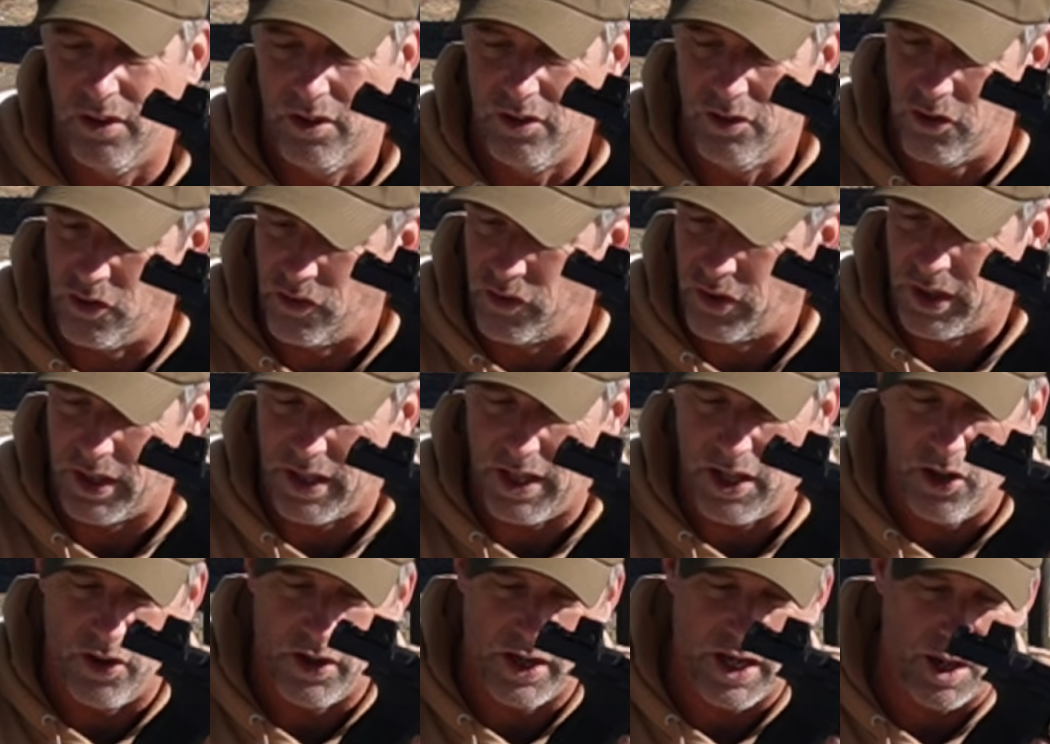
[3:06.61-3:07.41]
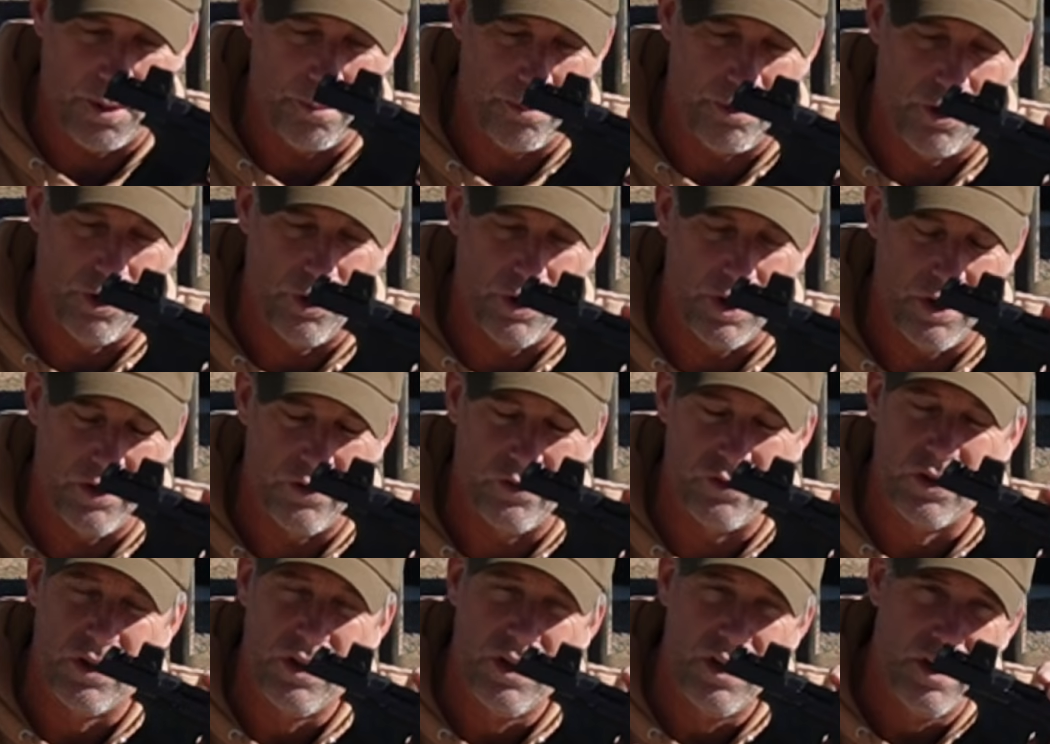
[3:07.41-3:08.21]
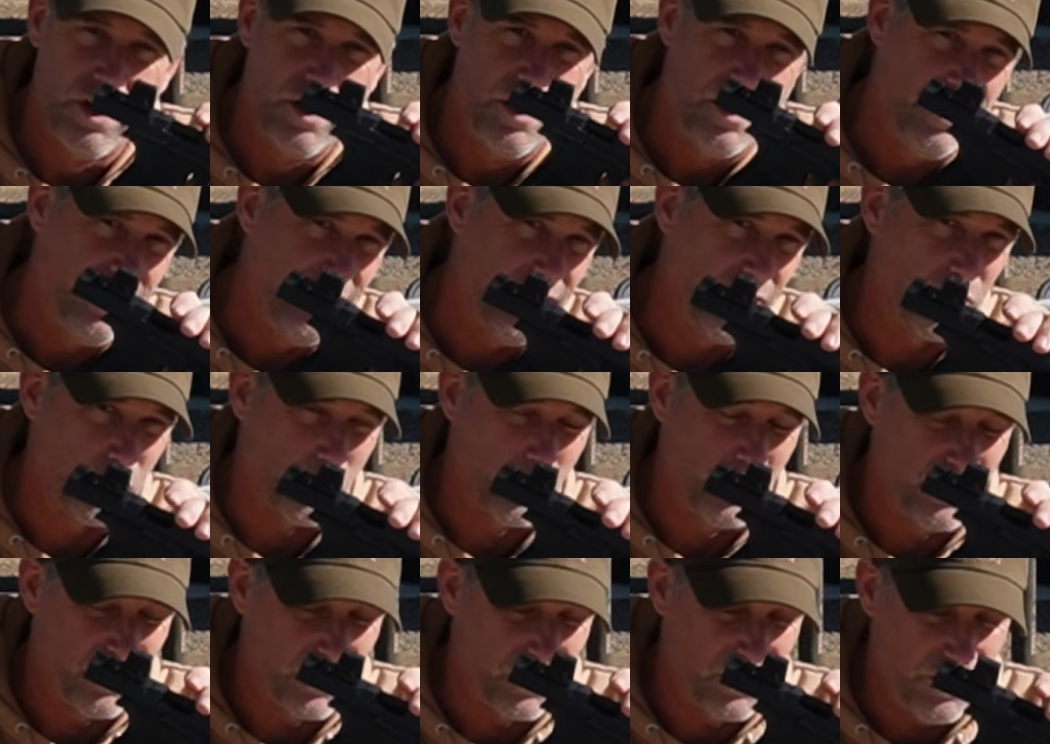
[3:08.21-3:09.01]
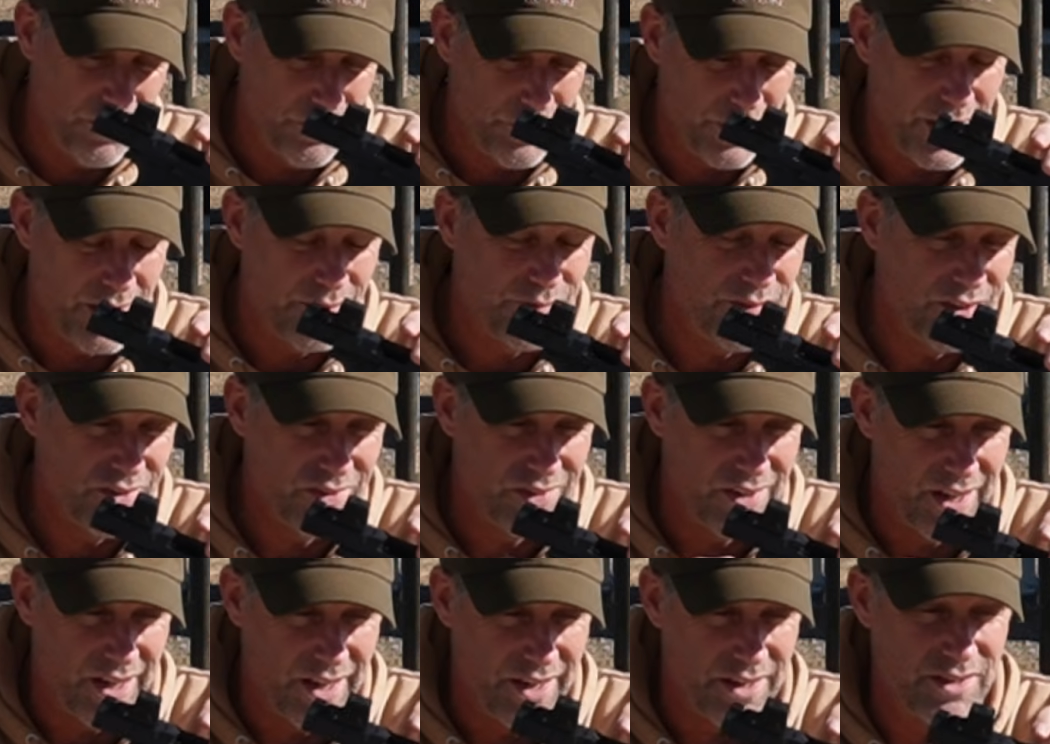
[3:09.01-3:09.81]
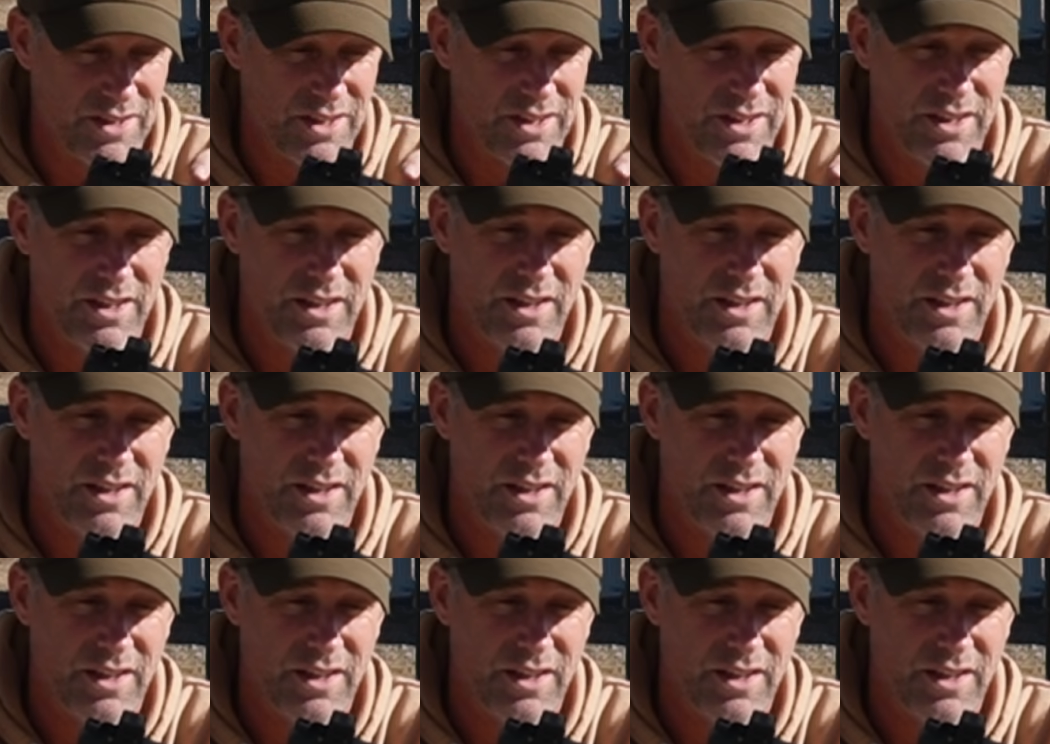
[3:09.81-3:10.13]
just like the Hellcat Pro does. The 365 does not.